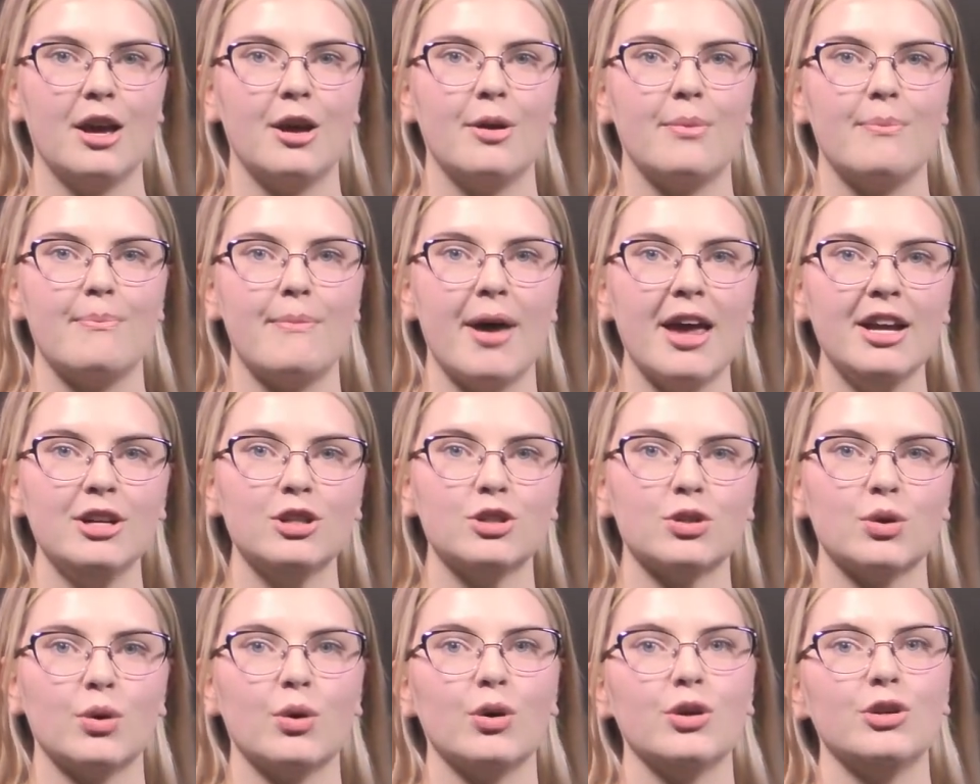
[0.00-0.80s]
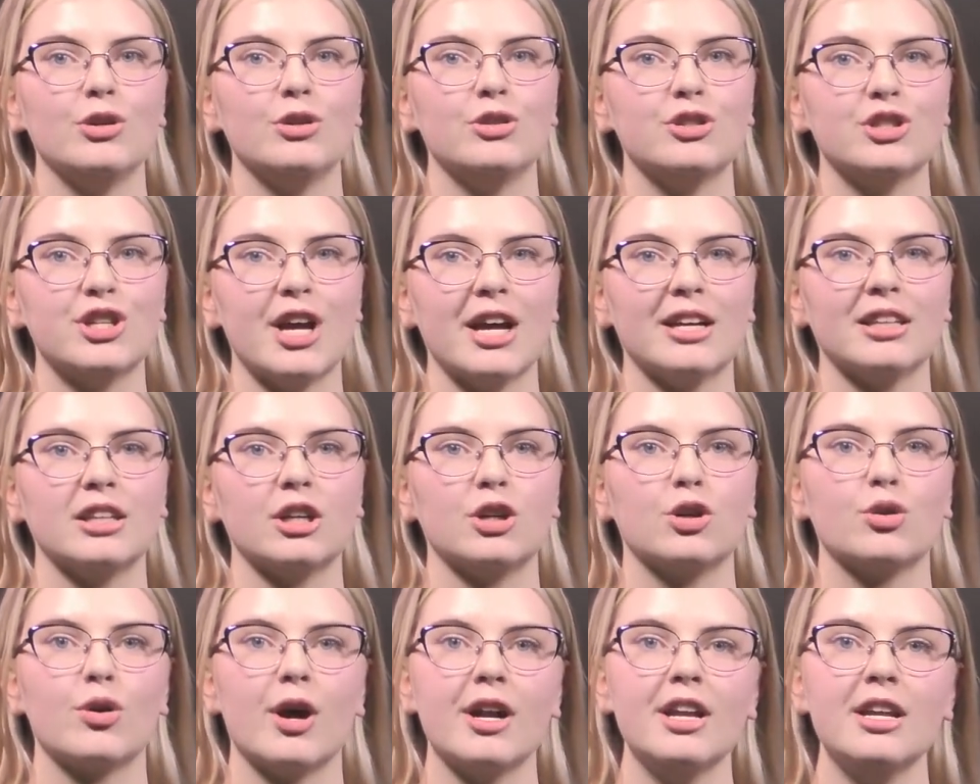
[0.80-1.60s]
Make sure you check the
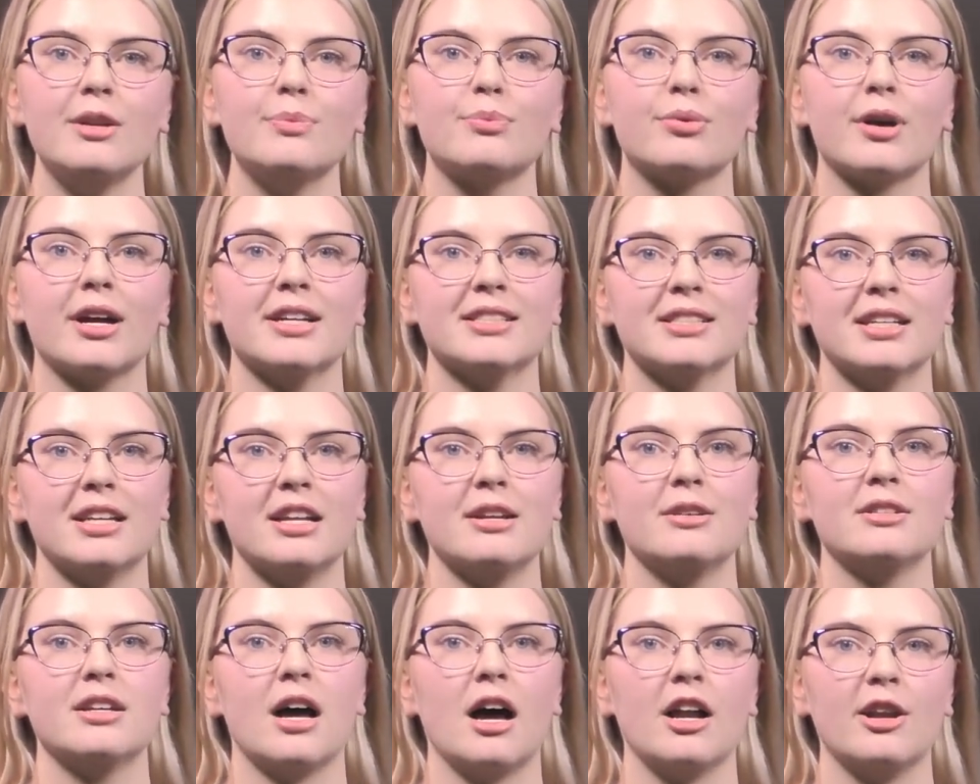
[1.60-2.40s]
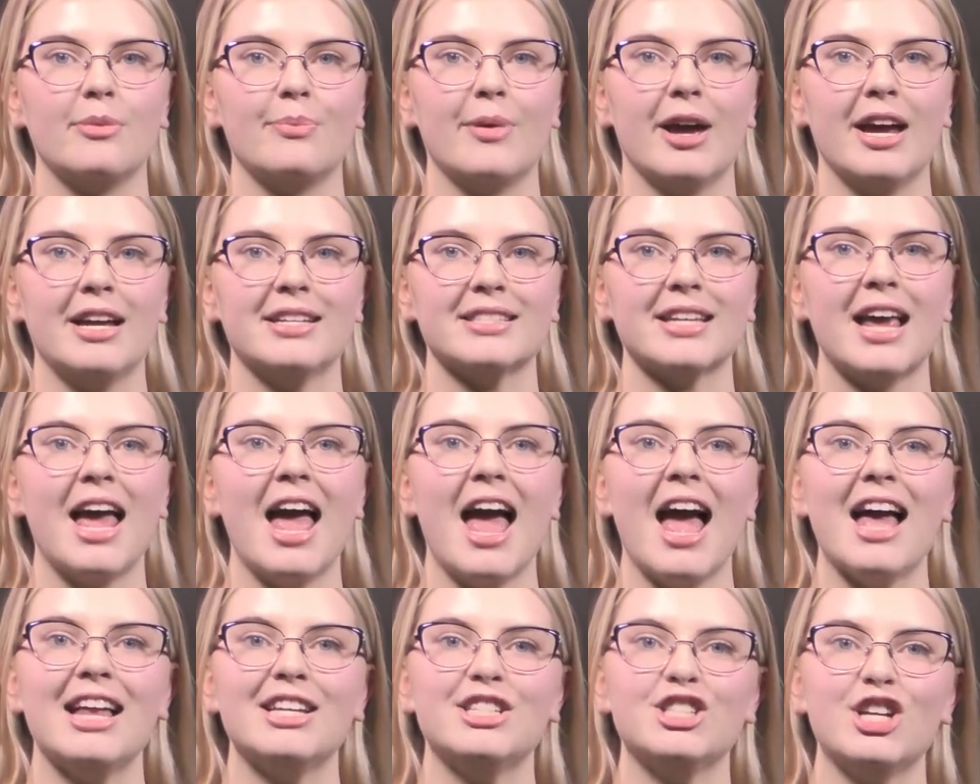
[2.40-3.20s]
credit precedent database
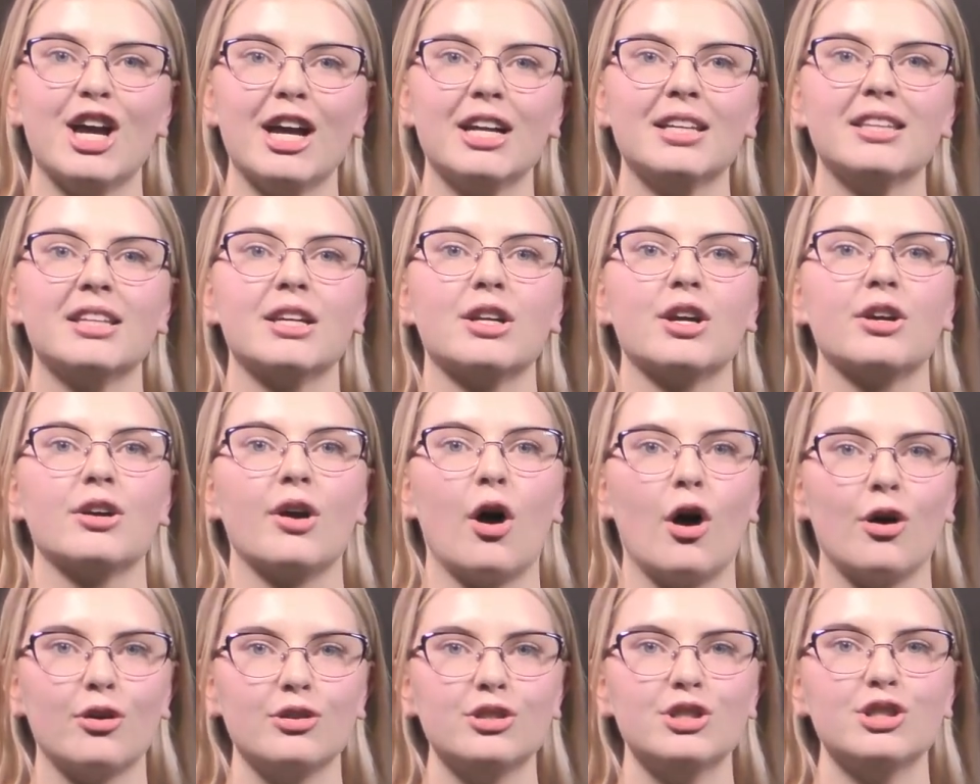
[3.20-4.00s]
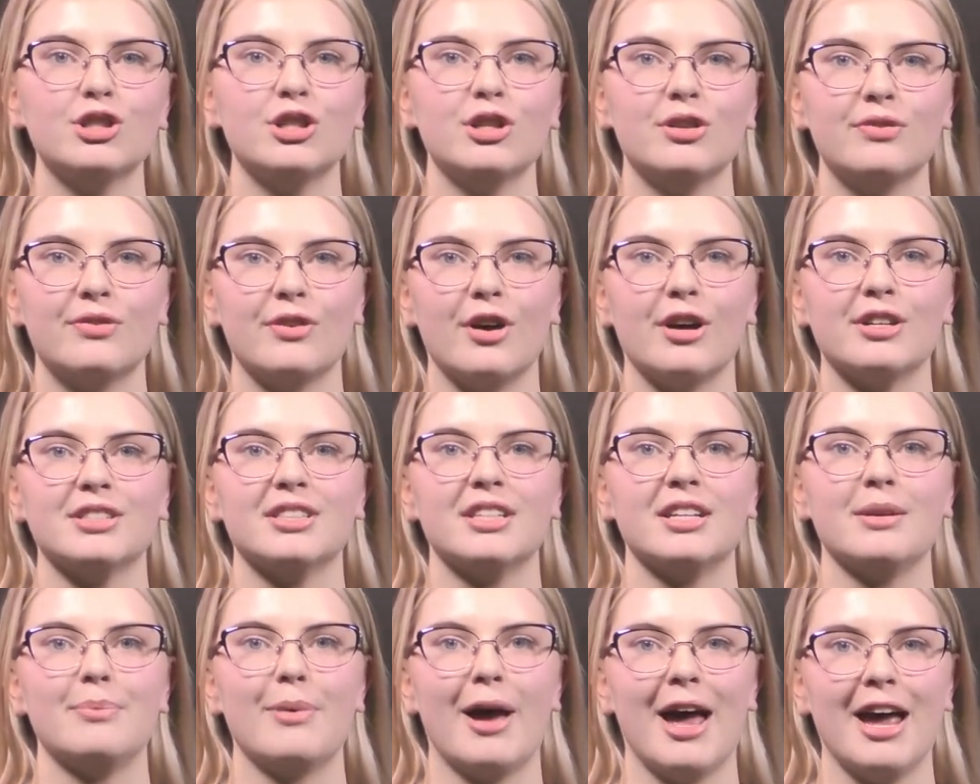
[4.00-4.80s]
and check the host
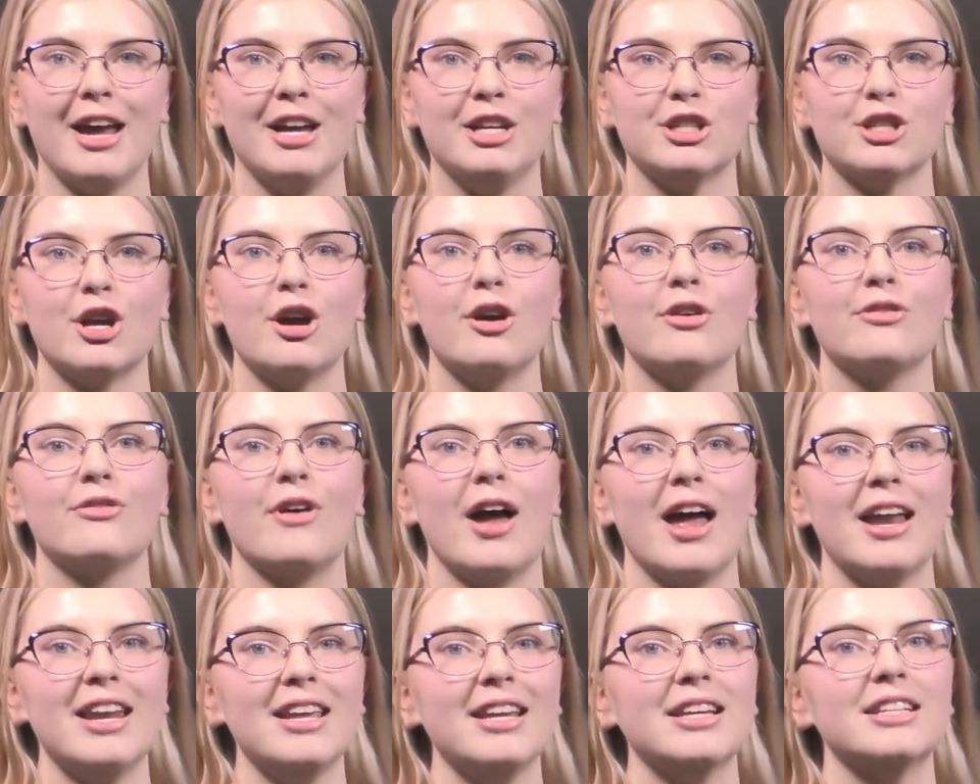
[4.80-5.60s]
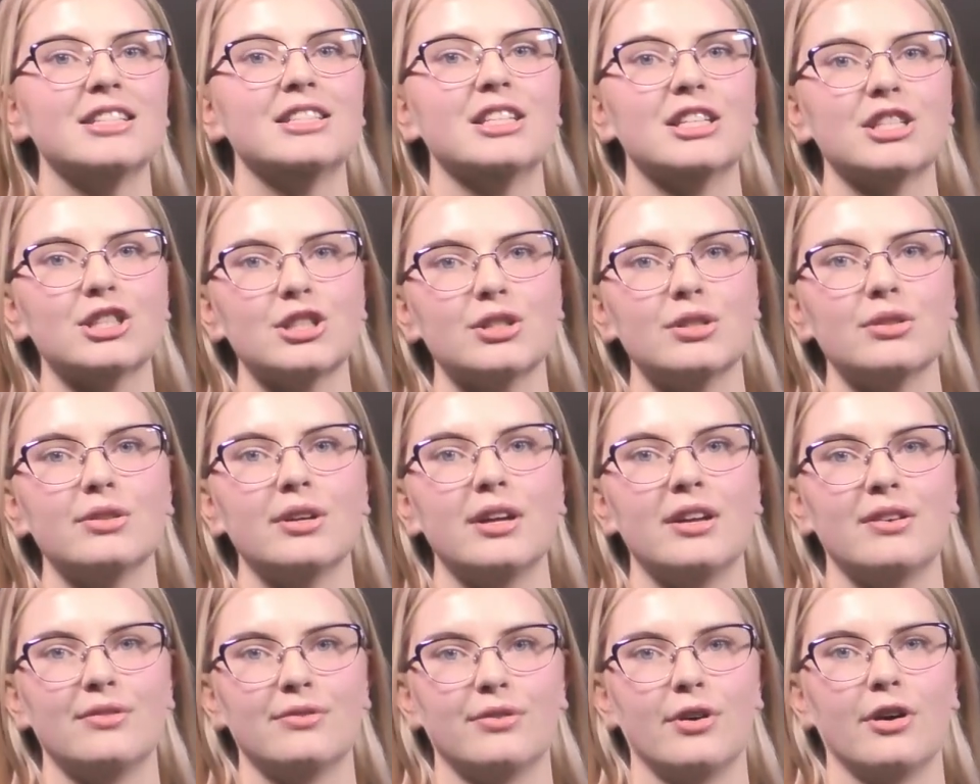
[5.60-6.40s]
university page for any additional
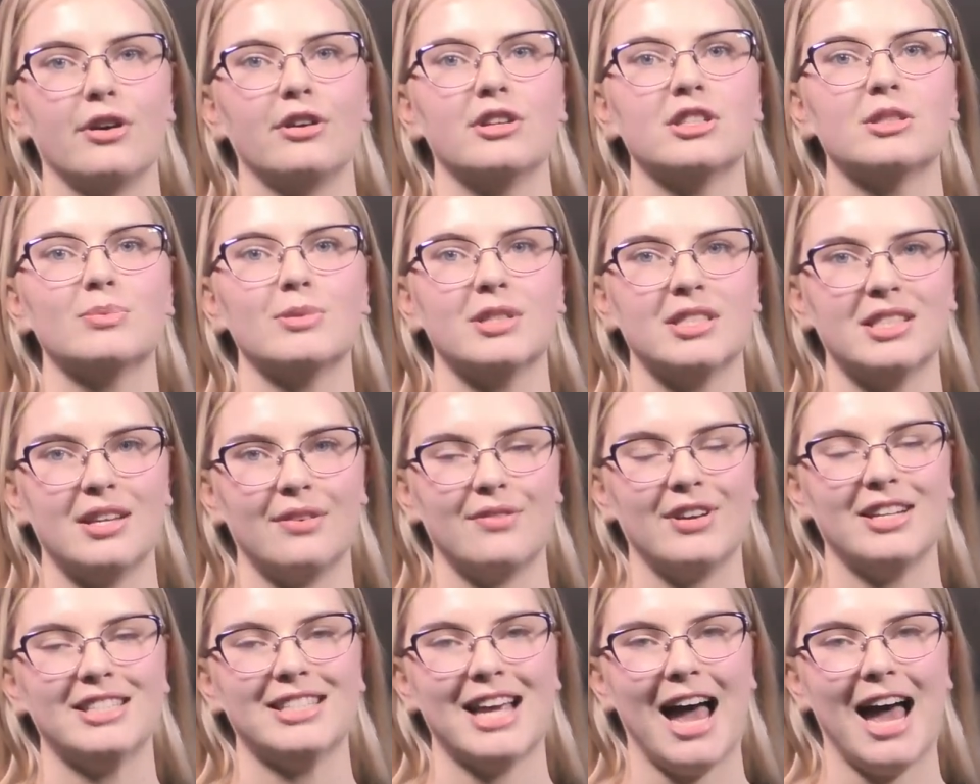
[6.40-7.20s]
info specific to